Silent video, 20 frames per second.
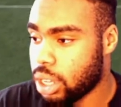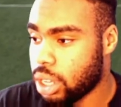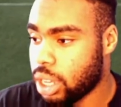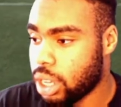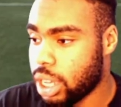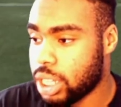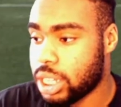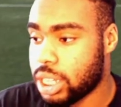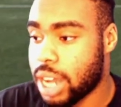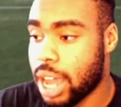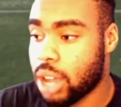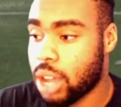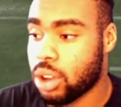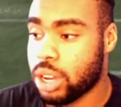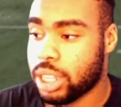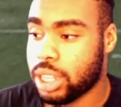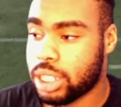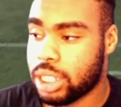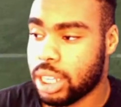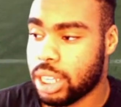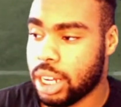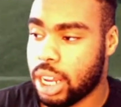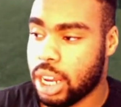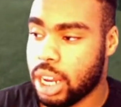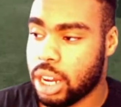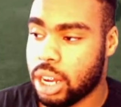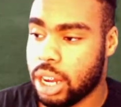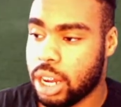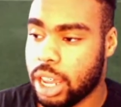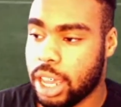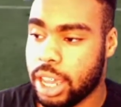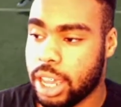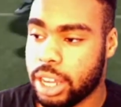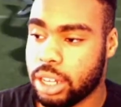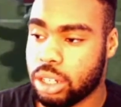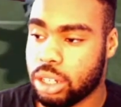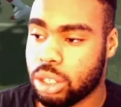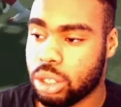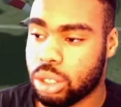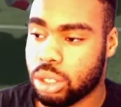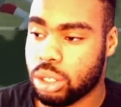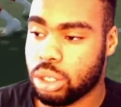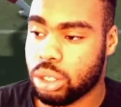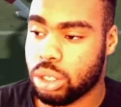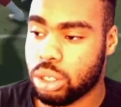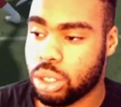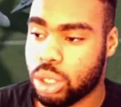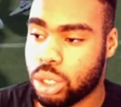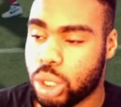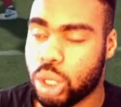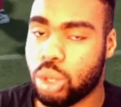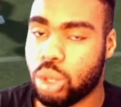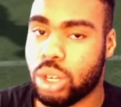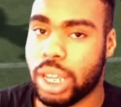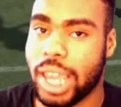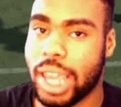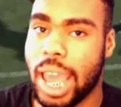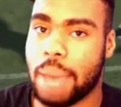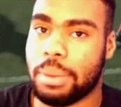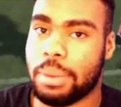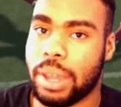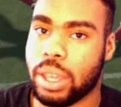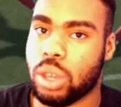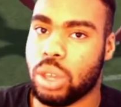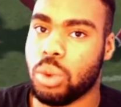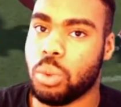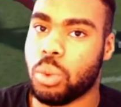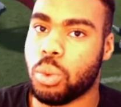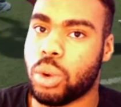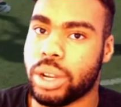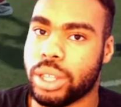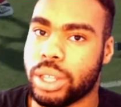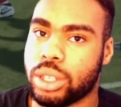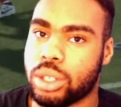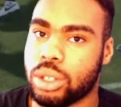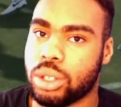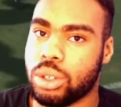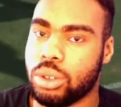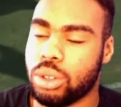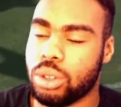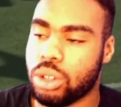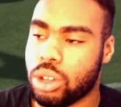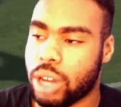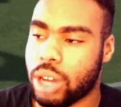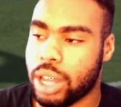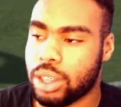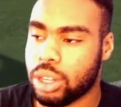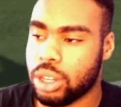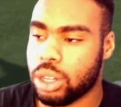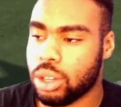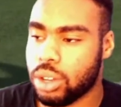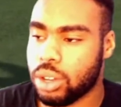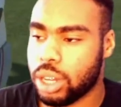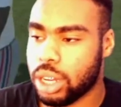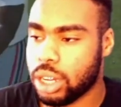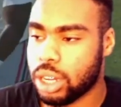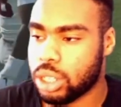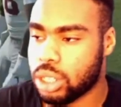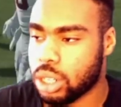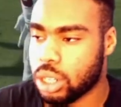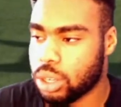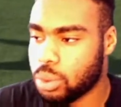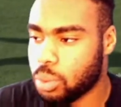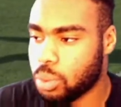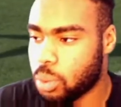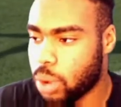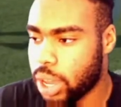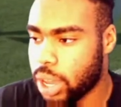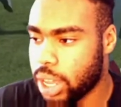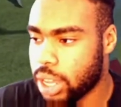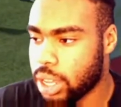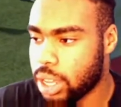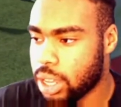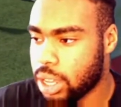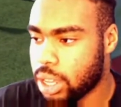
It's not going to sit here and shoot the gap like you want it to. You're going to have to do it in a certain way.